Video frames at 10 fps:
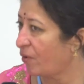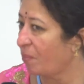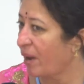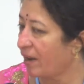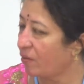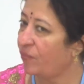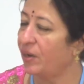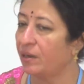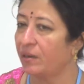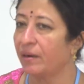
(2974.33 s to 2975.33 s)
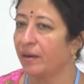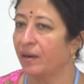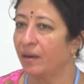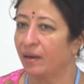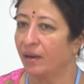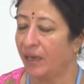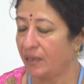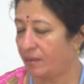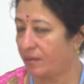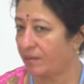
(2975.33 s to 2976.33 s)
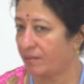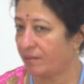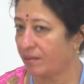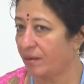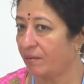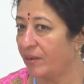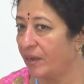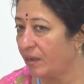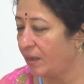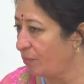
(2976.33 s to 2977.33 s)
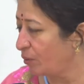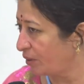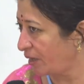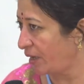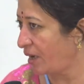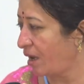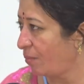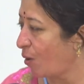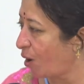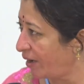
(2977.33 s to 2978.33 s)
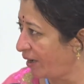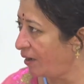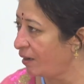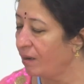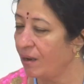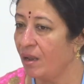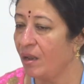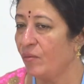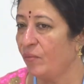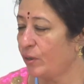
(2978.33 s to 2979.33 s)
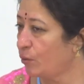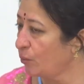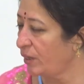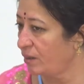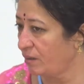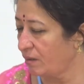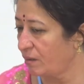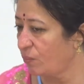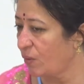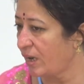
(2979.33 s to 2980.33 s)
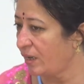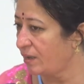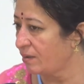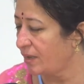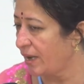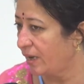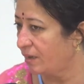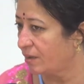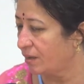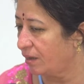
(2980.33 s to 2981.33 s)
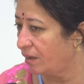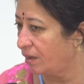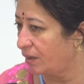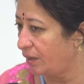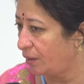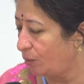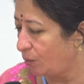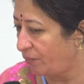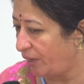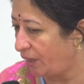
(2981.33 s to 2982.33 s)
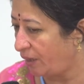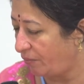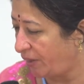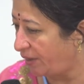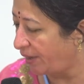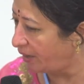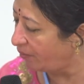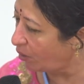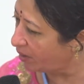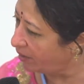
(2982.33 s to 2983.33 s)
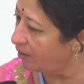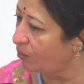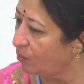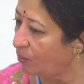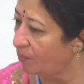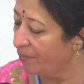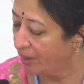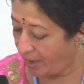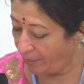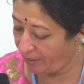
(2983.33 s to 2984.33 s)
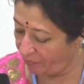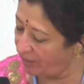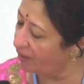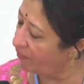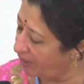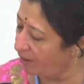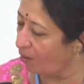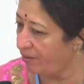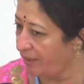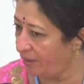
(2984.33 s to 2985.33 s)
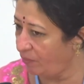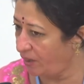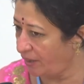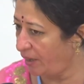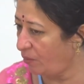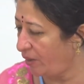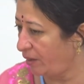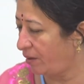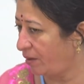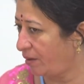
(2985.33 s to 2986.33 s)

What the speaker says: from AgFund has really boosted our morale. for two reasons. One is that, you know, we really wanted to, I mean, we were already working with